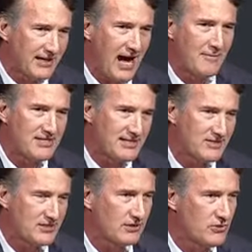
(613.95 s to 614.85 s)
common
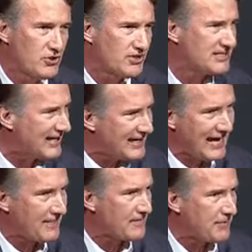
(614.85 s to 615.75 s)
sense solutions, getting
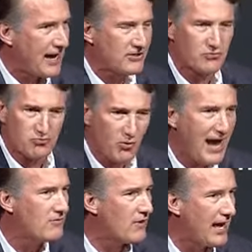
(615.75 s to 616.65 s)
out of the box
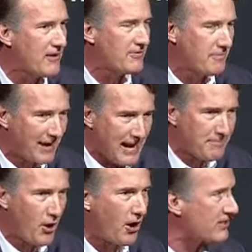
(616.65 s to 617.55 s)
right away with
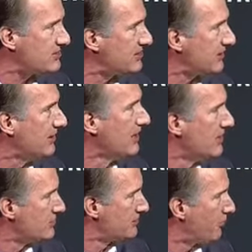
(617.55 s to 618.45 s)
bipartisan
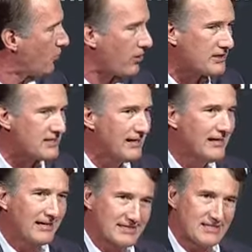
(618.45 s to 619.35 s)
support,
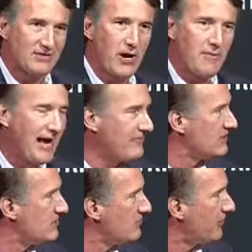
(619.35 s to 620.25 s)
because that's the way we have
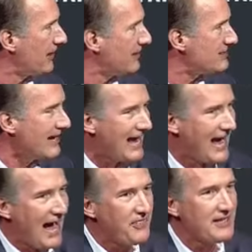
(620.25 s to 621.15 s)
to do things,
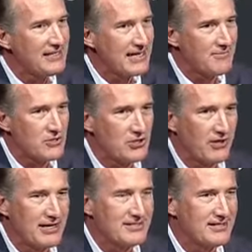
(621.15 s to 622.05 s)
I think
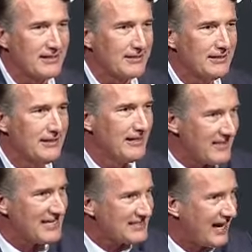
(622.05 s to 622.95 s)
demonstrates that
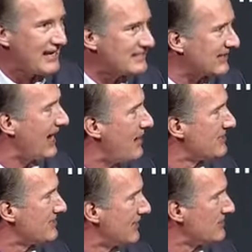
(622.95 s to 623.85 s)
these kinds of
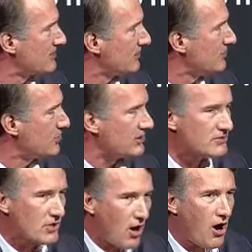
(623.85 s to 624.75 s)
common sense
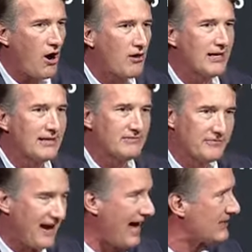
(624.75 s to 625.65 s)
solutions are, in
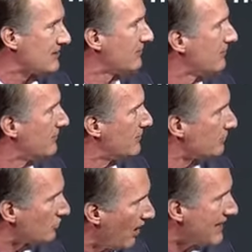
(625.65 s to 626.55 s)
fact, the
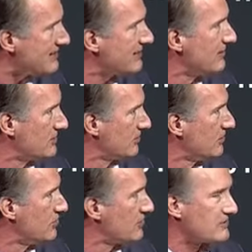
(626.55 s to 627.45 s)
right
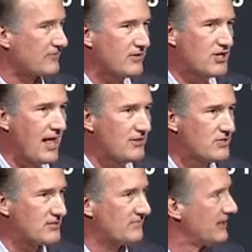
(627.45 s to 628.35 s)
solutions for the
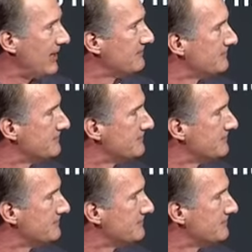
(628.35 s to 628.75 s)
challenges of today.